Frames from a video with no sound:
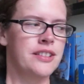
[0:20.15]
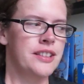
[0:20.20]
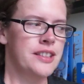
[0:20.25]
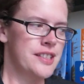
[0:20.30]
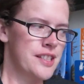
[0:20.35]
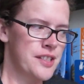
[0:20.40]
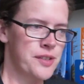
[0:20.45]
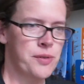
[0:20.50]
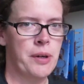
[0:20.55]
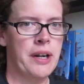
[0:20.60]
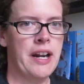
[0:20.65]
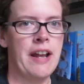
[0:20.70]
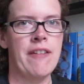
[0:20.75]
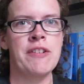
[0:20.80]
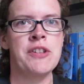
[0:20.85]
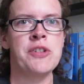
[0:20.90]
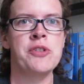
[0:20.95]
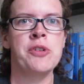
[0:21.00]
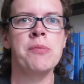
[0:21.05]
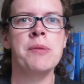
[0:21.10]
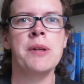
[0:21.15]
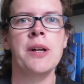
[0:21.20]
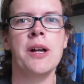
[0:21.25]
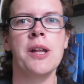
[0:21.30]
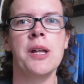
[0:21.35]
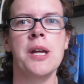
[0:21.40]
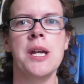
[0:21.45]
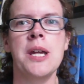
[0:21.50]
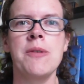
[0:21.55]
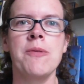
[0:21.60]
since we're in Evan's room and
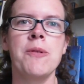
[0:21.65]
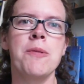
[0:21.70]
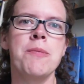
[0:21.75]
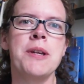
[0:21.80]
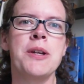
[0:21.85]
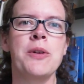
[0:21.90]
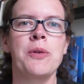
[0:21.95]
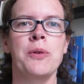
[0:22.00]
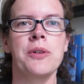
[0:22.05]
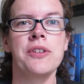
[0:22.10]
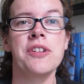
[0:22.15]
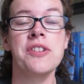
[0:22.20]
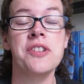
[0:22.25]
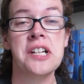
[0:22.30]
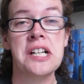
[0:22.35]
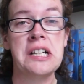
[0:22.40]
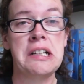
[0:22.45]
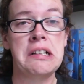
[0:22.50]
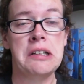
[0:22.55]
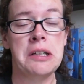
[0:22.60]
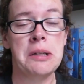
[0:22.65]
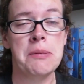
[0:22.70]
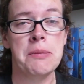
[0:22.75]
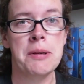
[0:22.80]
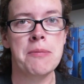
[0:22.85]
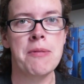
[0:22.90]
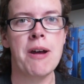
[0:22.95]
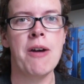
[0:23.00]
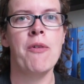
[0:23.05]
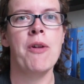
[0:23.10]
all, it would be cool to talk a little
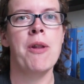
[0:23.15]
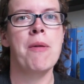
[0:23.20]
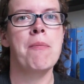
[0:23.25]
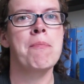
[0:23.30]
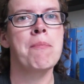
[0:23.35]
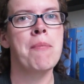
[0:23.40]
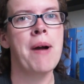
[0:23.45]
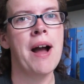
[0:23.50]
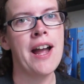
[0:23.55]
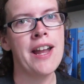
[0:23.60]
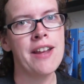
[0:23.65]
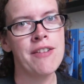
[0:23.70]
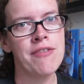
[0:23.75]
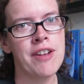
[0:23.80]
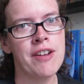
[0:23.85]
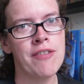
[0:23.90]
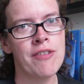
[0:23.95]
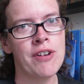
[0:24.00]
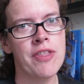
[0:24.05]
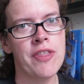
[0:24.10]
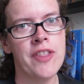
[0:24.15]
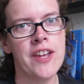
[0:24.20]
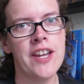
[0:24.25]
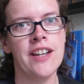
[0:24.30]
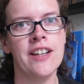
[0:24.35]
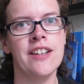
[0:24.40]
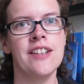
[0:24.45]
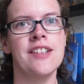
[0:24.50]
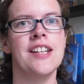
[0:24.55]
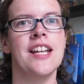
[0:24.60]
bit about one of my favorite
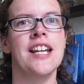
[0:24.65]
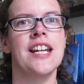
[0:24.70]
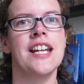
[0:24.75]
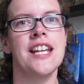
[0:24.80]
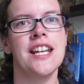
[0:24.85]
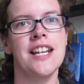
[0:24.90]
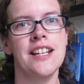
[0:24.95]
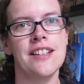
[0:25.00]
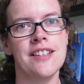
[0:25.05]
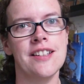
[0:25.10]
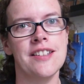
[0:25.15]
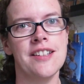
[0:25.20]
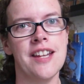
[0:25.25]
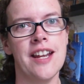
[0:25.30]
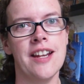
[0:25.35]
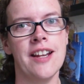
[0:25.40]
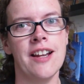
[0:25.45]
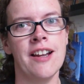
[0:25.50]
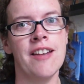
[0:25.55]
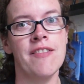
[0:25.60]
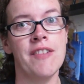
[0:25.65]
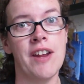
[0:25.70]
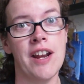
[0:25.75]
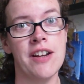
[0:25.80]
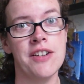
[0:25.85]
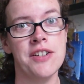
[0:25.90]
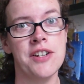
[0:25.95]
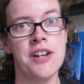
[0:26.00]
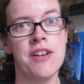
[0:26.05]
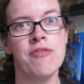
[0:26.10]
things that he gets to take
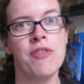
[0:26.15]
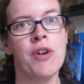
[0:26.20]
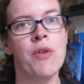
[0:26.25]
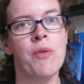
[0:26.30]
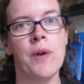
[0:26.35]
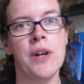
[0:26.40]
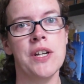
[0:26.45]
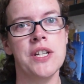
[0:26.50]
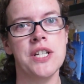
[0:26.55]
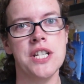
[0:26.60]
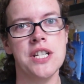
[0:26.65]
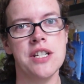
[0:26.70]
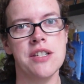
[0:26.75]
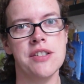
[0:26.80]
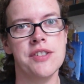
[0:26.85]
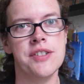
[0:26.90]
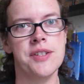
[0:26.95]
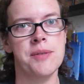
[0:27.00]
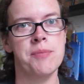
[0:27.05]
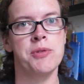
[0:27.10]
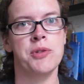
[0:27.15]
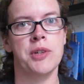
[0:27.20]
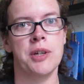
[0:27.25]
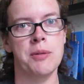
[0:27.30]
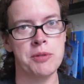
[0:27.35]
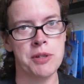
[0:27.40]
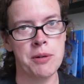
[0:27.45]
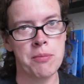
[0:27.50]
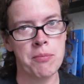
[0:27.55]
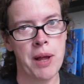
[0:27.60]
advantage of, which is
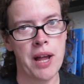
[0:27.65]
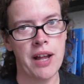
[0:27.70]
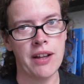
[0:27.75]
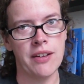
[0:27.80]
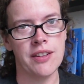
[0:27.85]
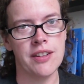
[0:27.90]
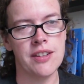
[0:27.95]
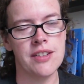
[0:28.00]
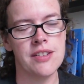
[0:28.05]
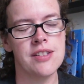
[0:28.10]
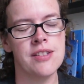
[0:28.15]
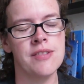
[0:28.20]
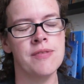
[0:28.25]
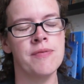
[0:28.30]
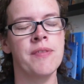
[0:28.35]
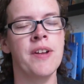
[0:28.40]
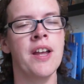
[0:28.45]
subscription boxes.